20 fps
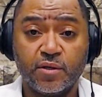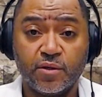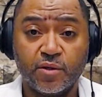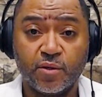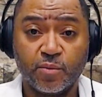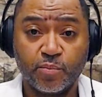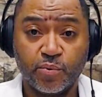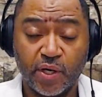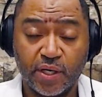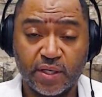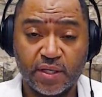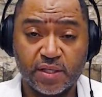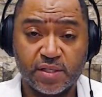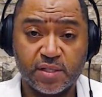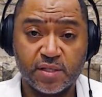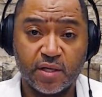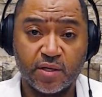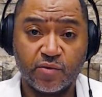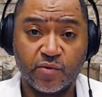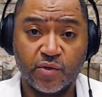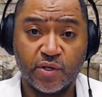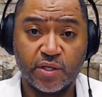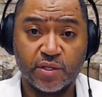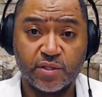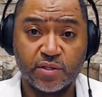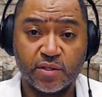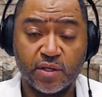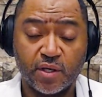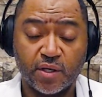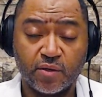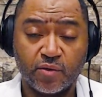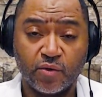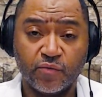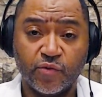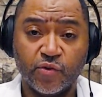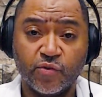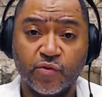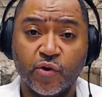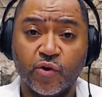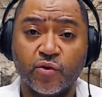the pregnancy at risk. I don't know if
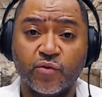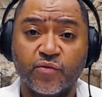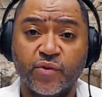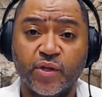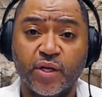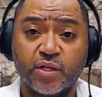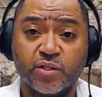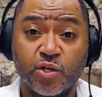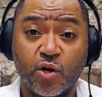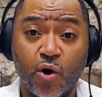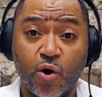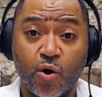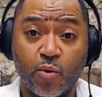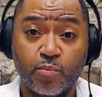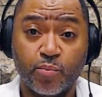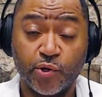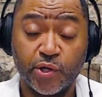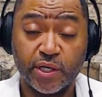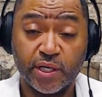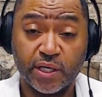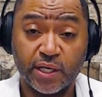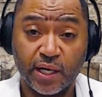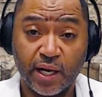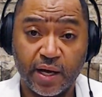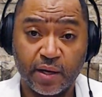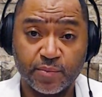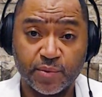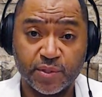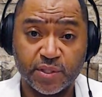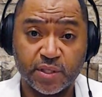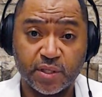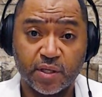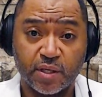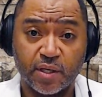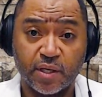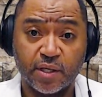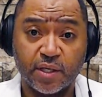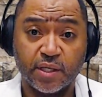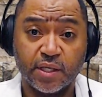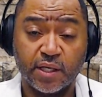you've heard of things called
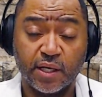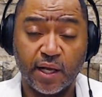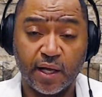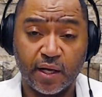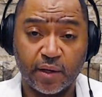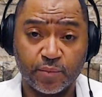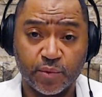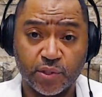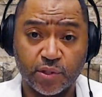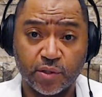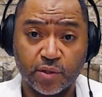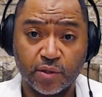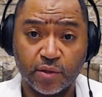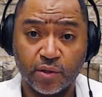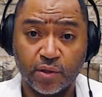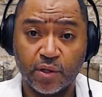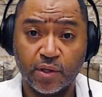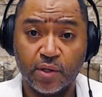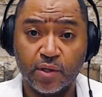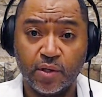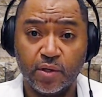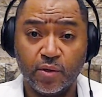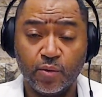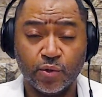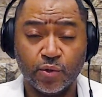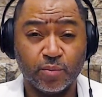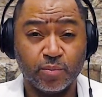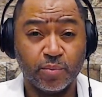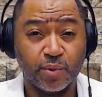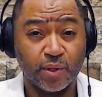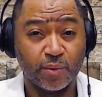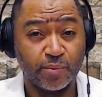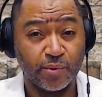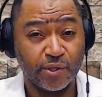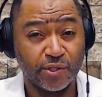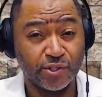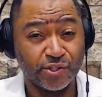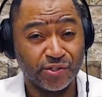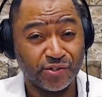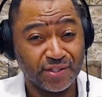preeclampsia and eclampsia, where the blood
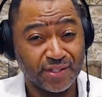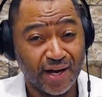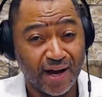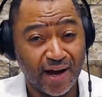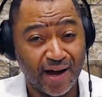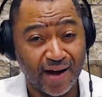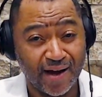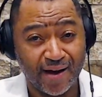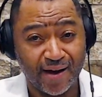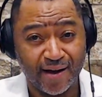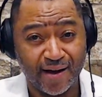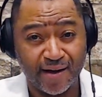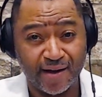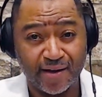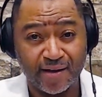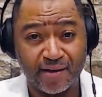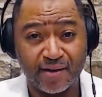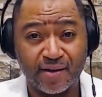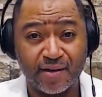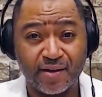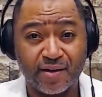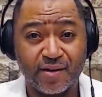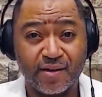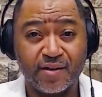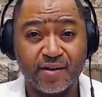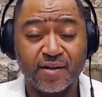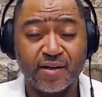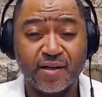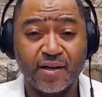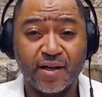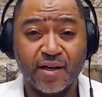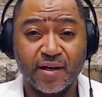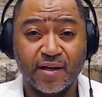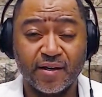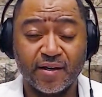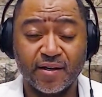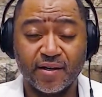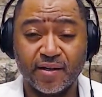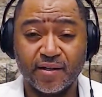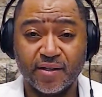pressure is high.
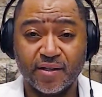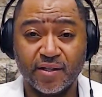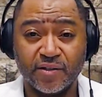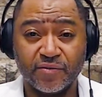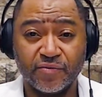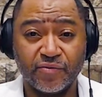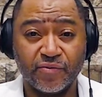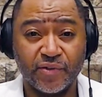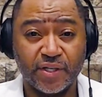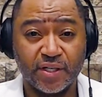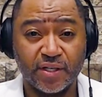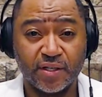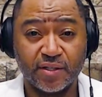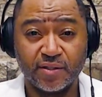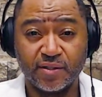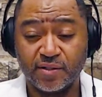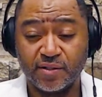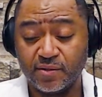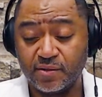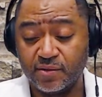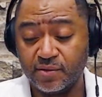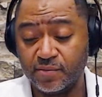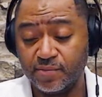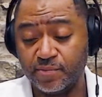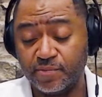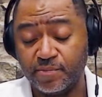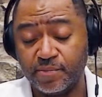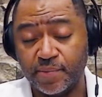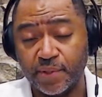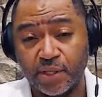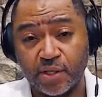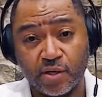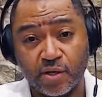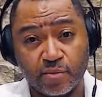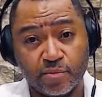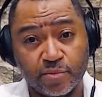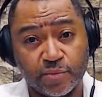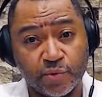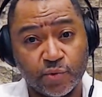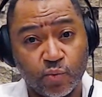And if it
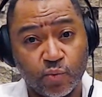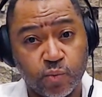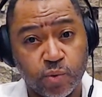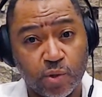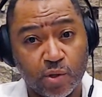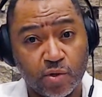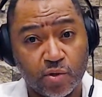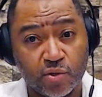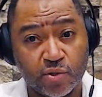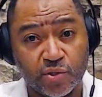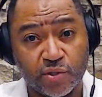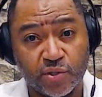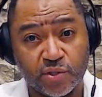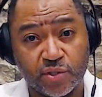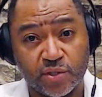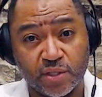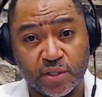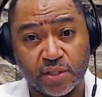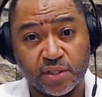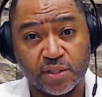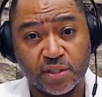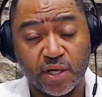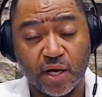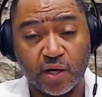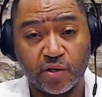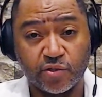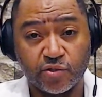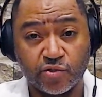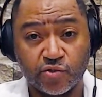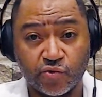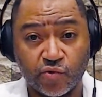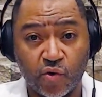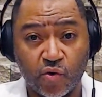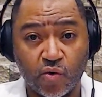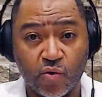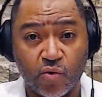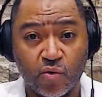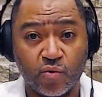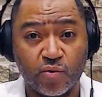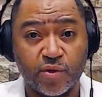becomes worse and it's not
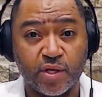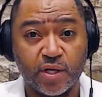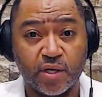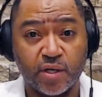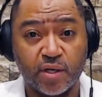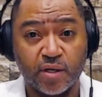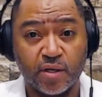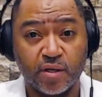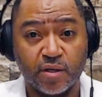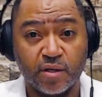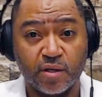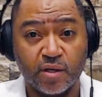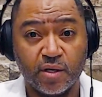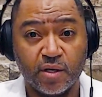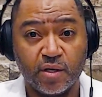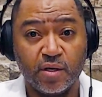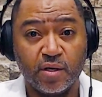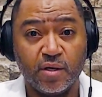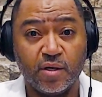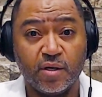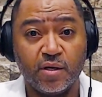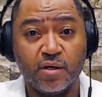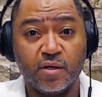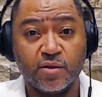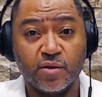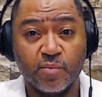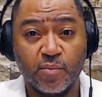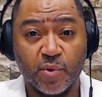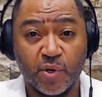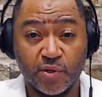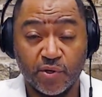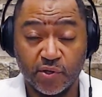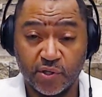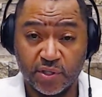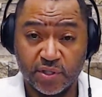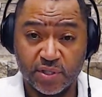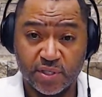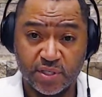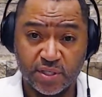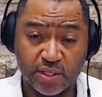controlled, then the mother
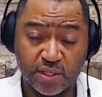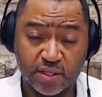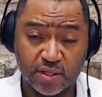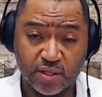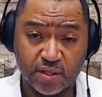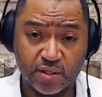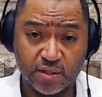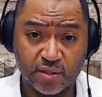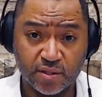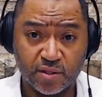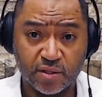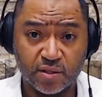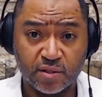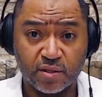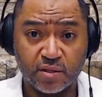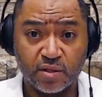conceives,